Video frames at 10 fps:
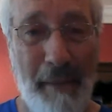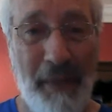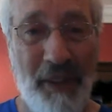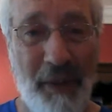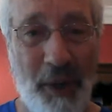
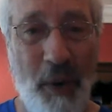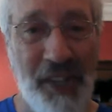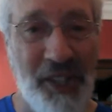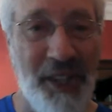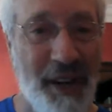So the
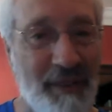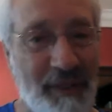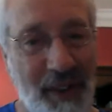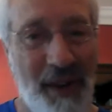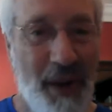question of
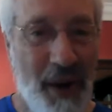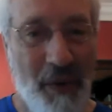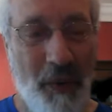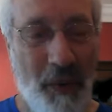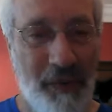
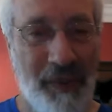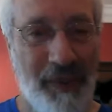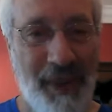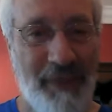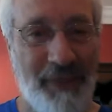
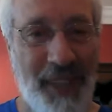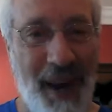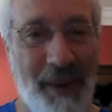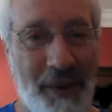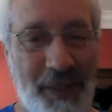
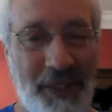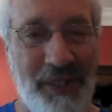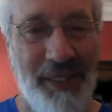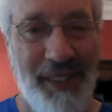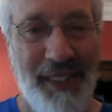doubt
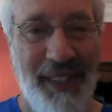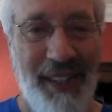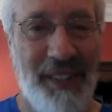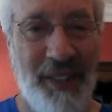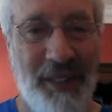
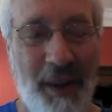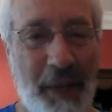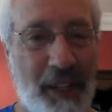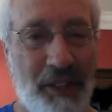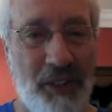isn't there
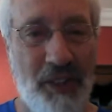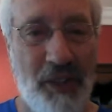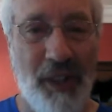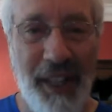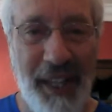because there's no
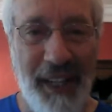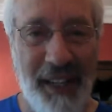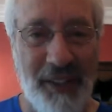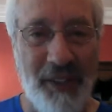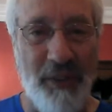
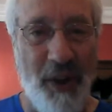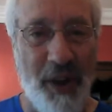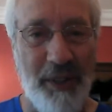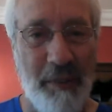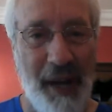clinging to
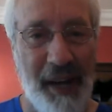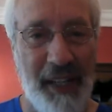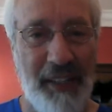thoughts about it.